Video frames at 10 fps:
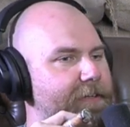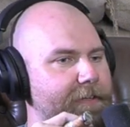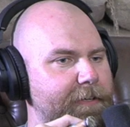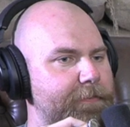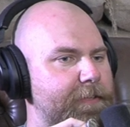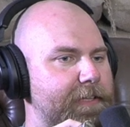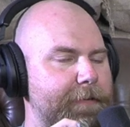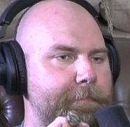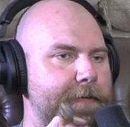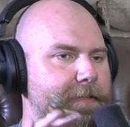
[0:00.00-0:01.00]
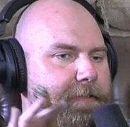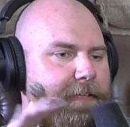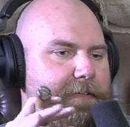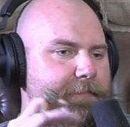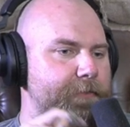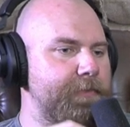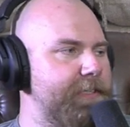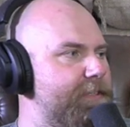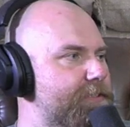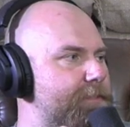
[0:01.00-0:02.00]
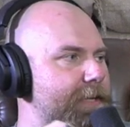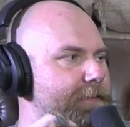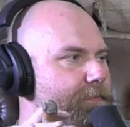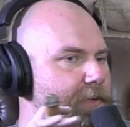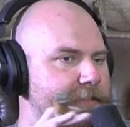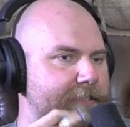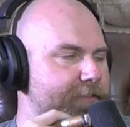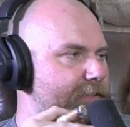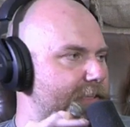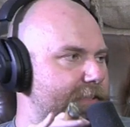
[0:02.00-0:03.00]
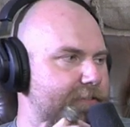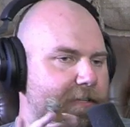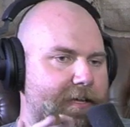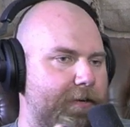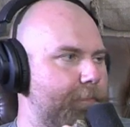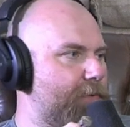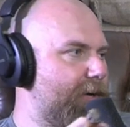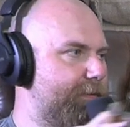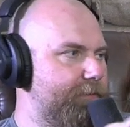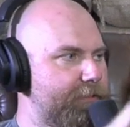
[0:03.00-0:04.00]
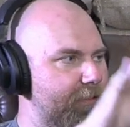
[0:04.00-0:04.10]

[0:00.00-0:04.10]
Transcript: Like if you need this to make friends, that's not our problem. You